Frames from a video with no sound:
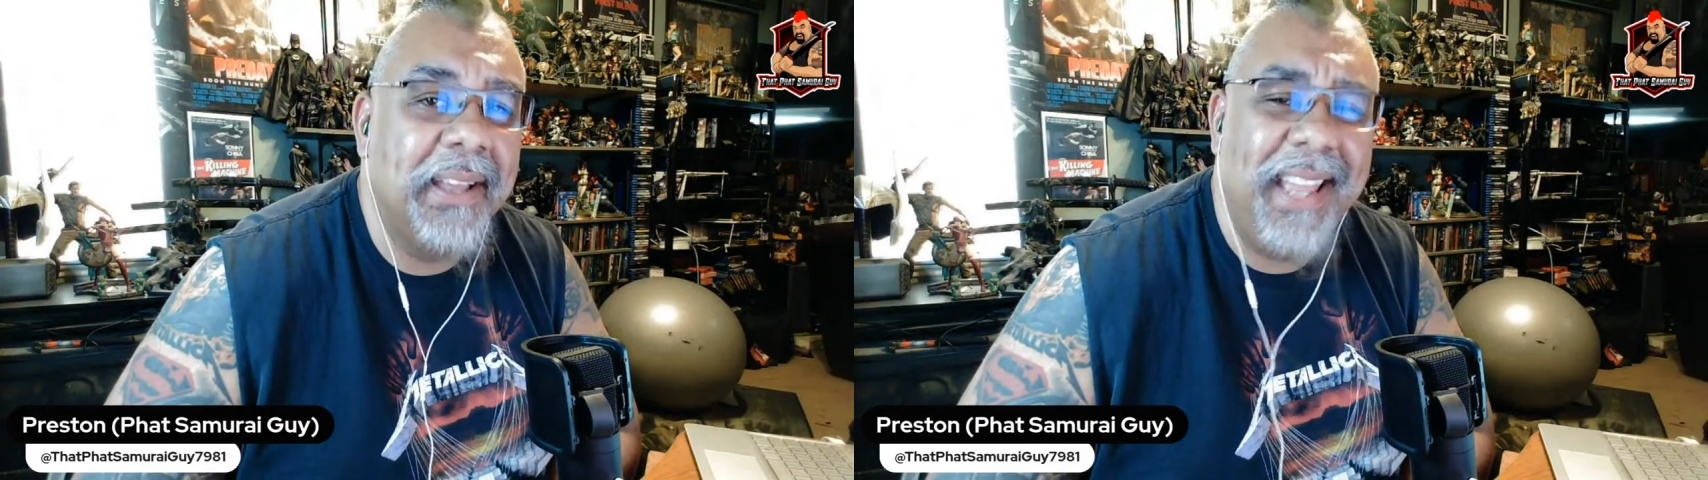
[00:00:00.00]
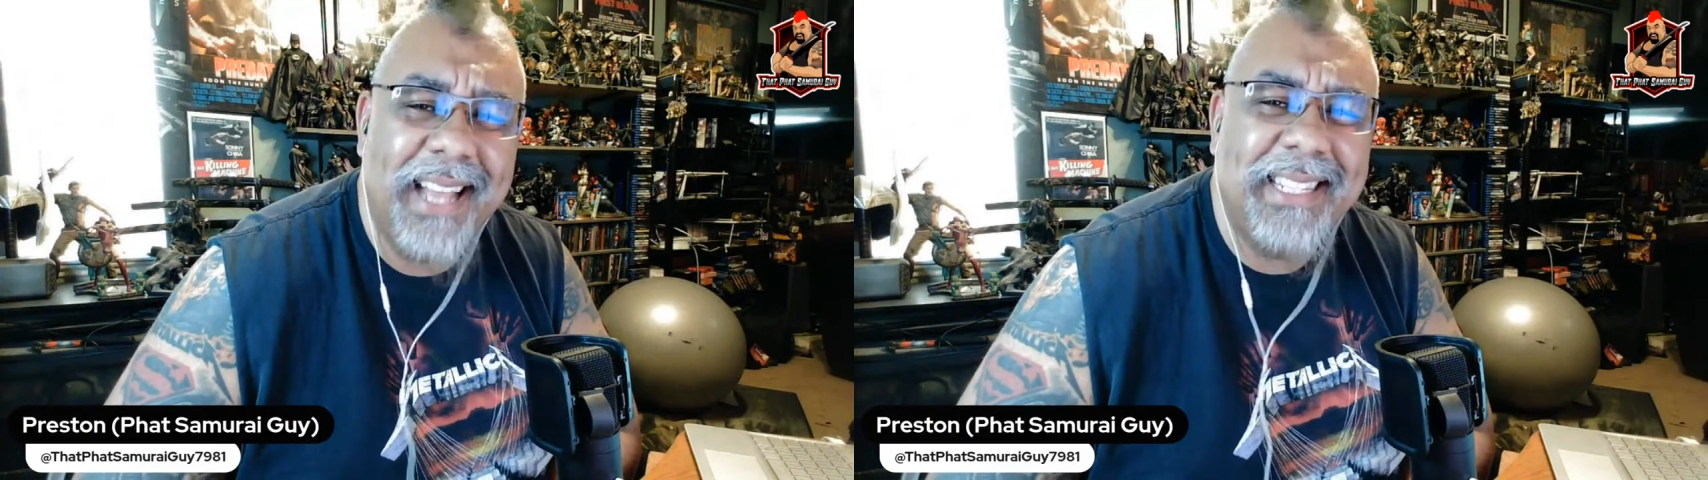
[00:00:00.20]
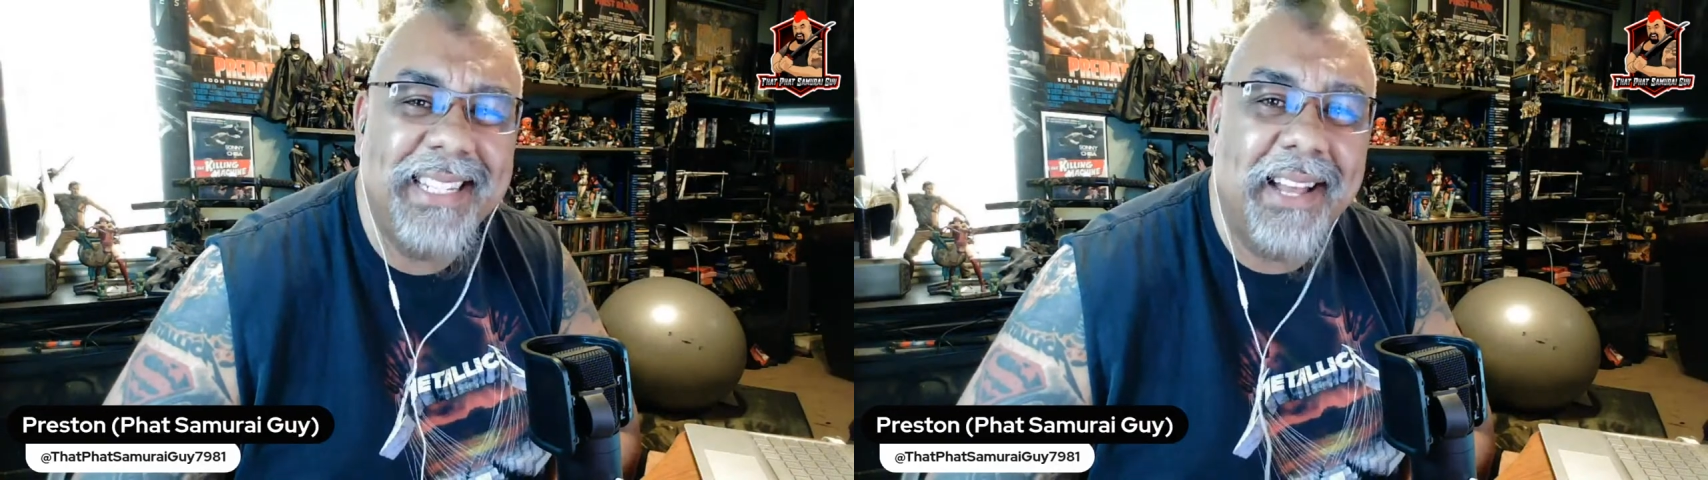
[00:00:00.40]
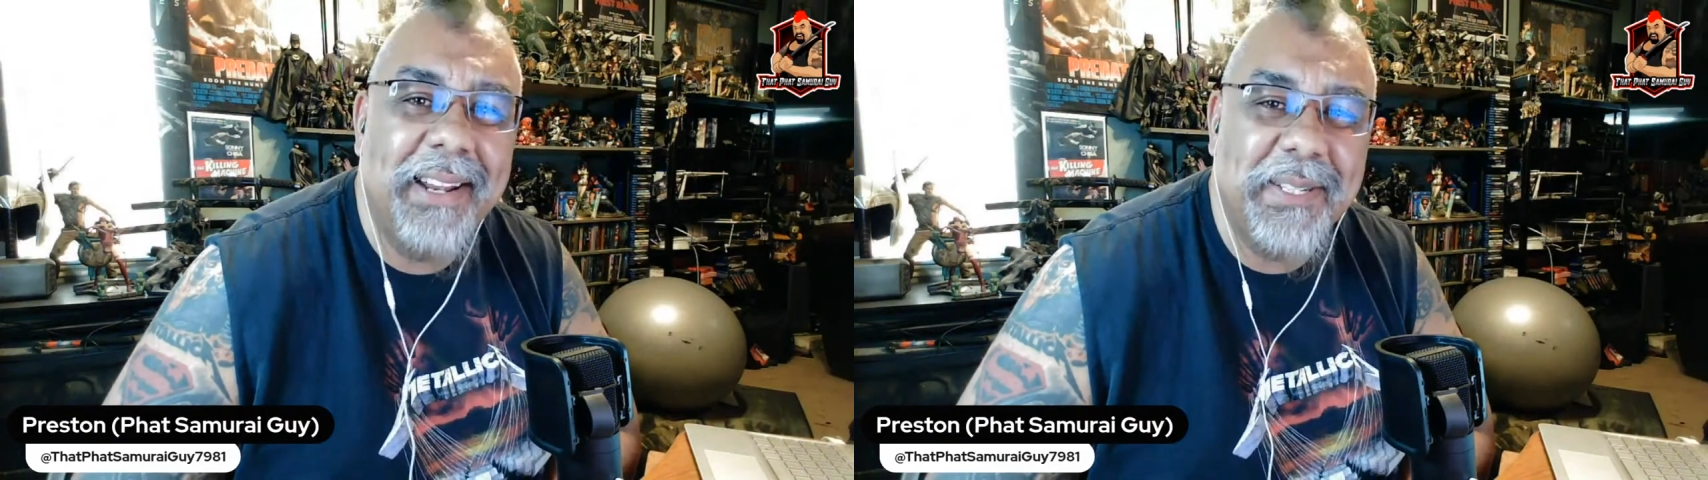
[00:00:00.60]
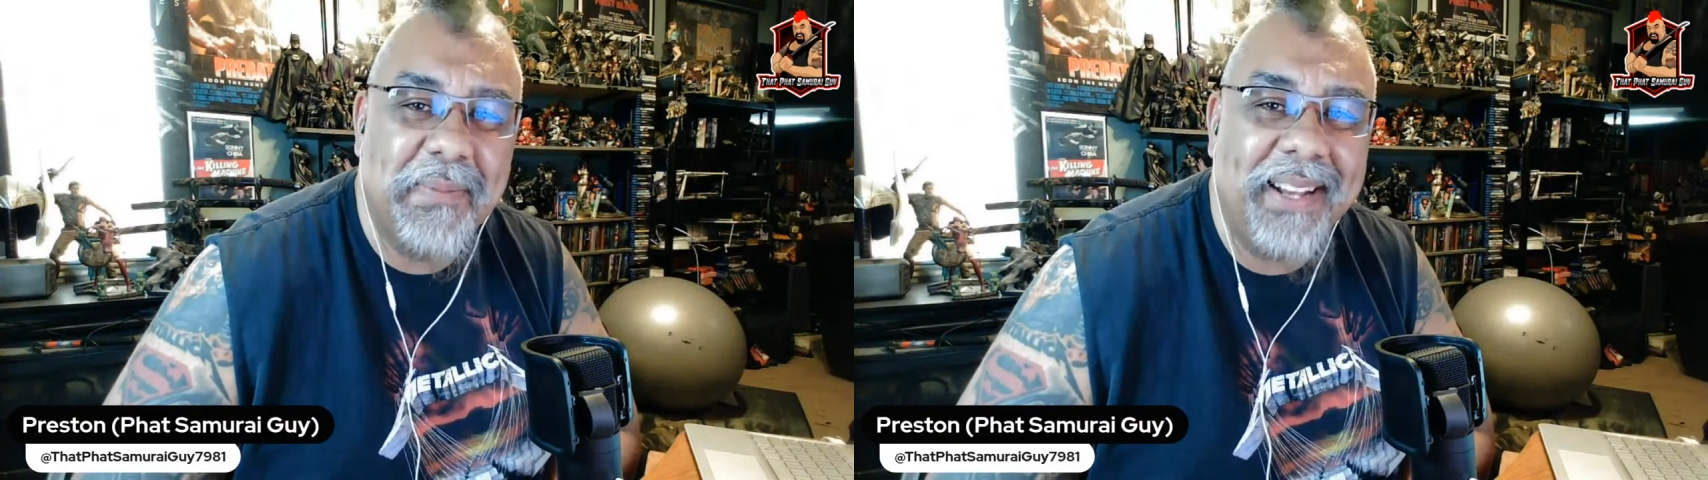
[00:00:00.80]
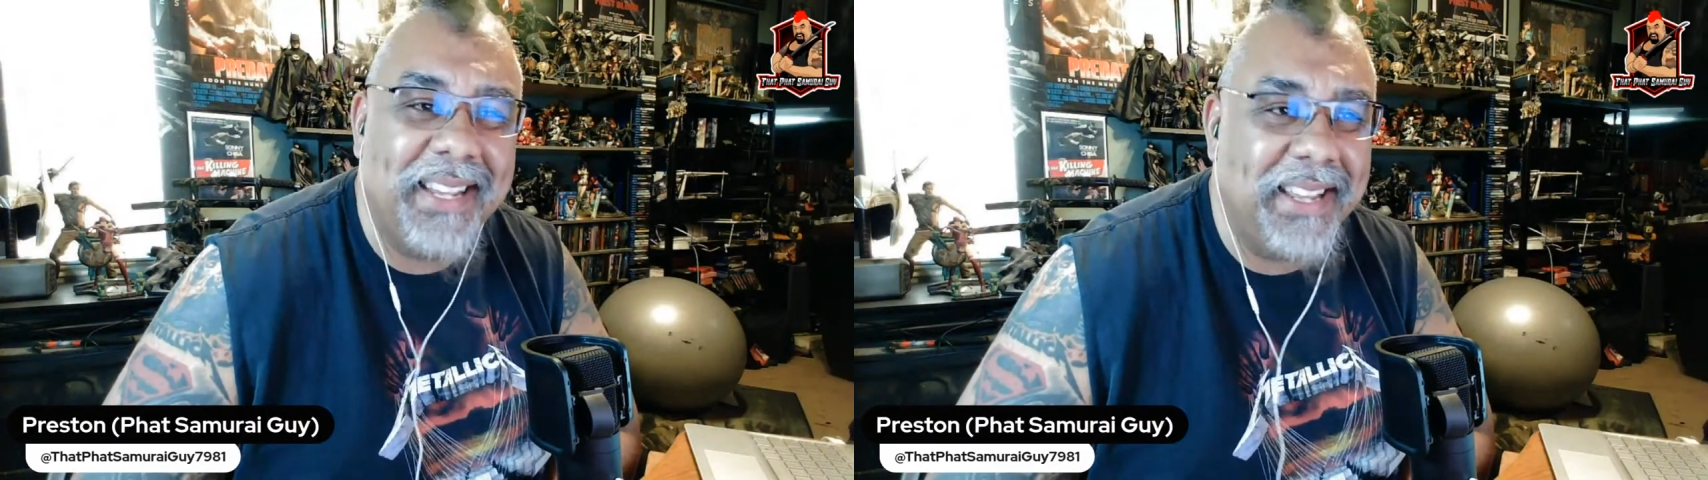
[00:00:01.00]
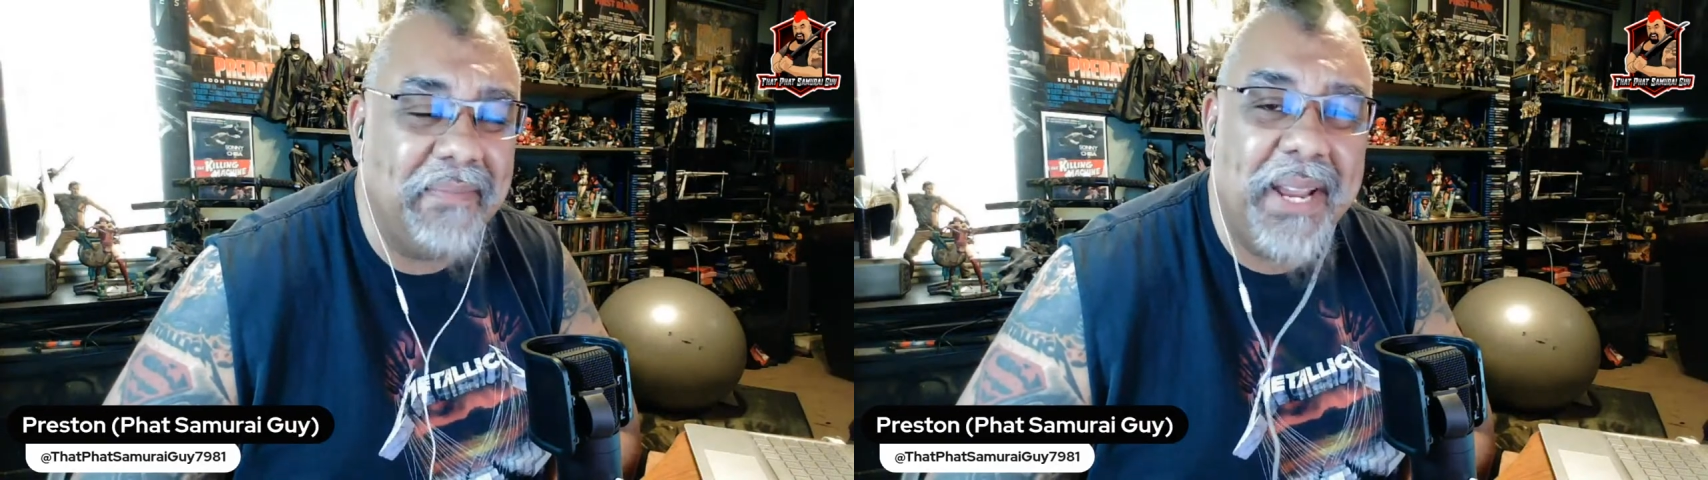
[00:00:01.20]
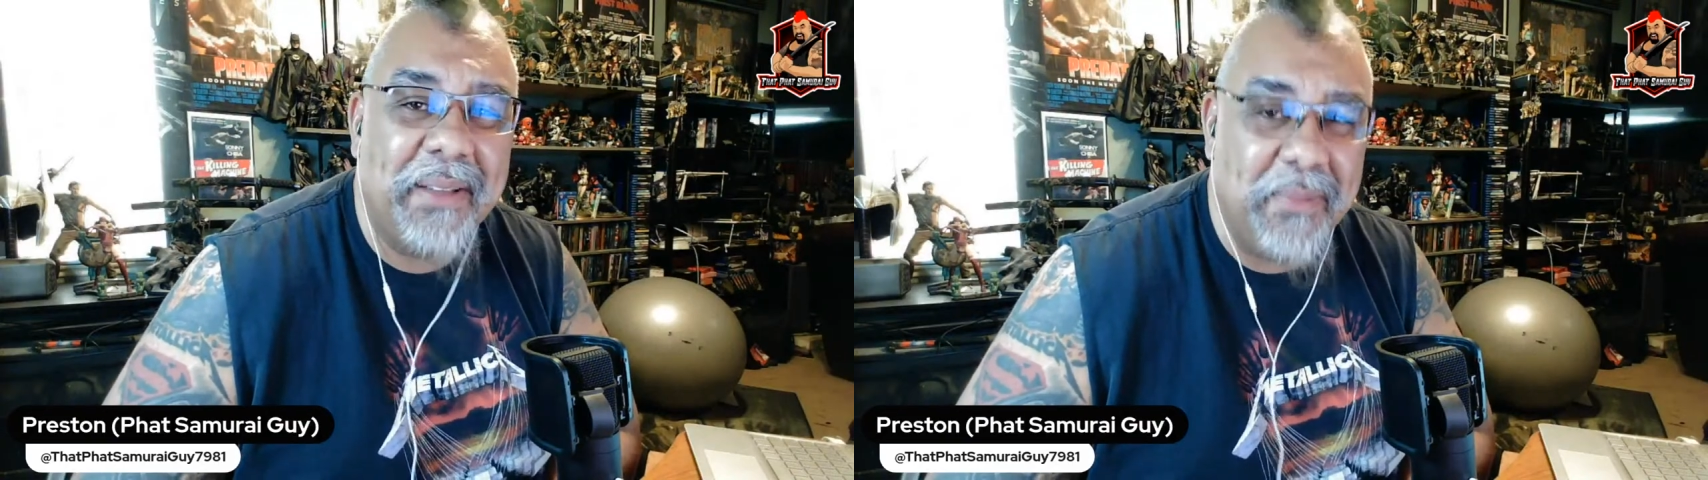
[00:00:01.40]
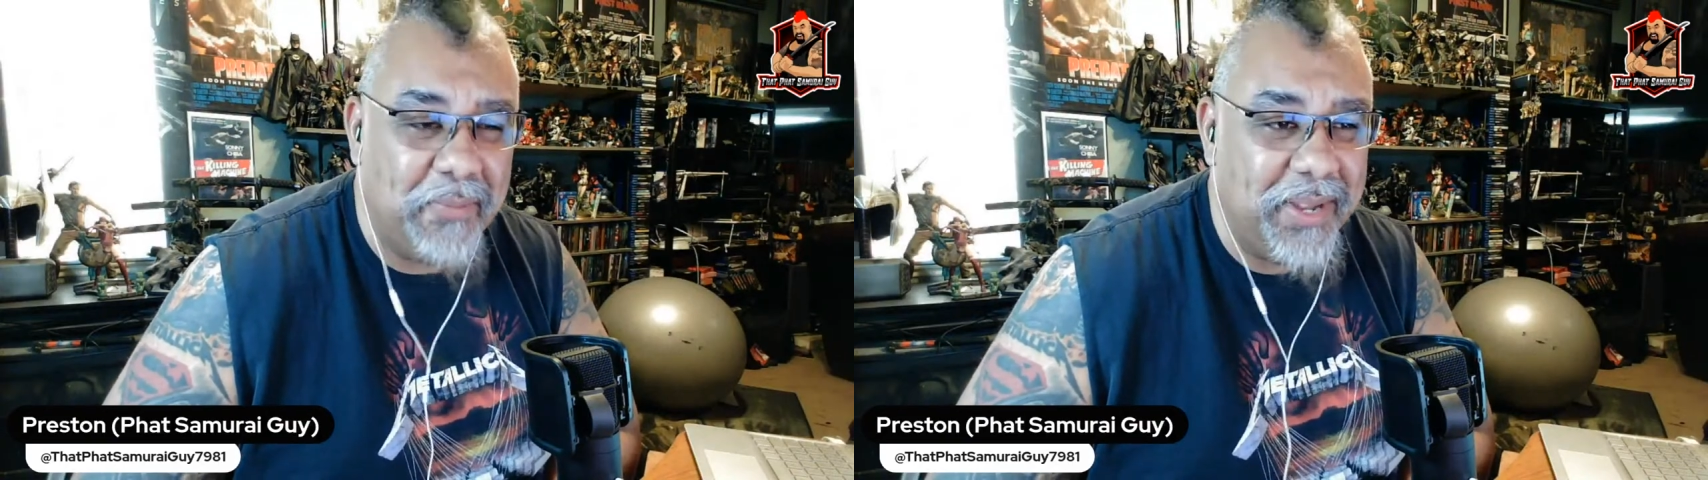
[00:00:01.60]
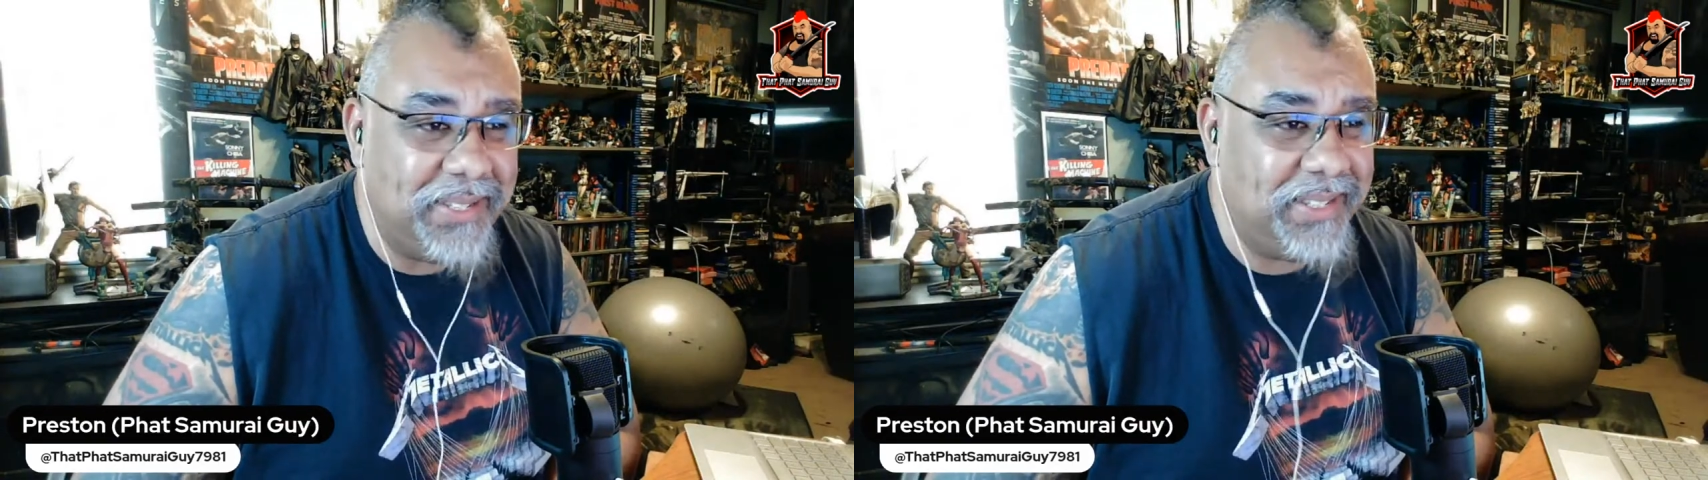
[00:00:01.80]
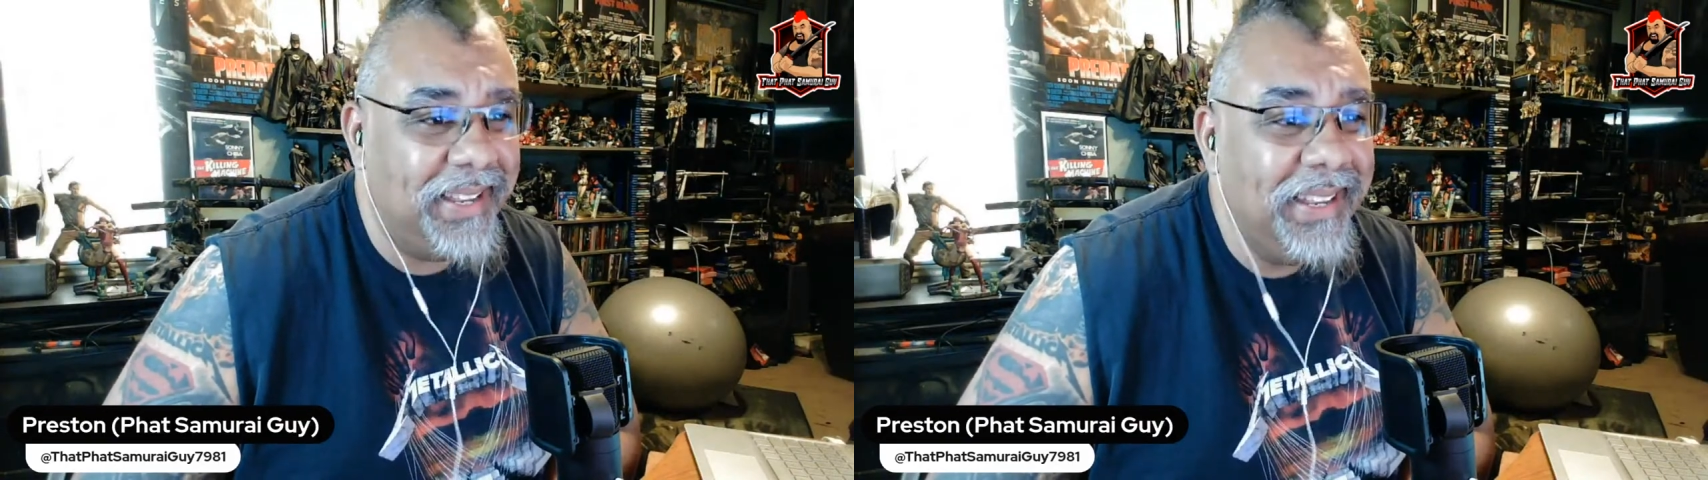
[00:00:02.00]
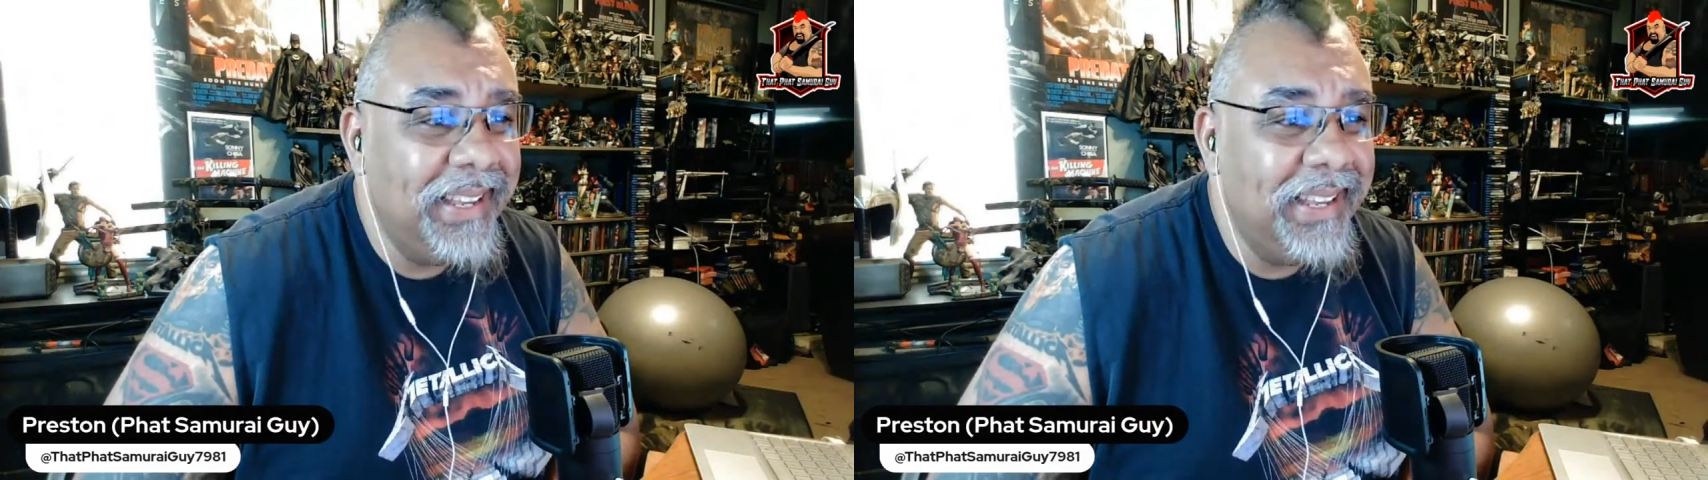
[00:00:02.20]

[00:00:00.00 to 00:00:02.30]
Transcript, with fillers: He has these unexpected comedic moments.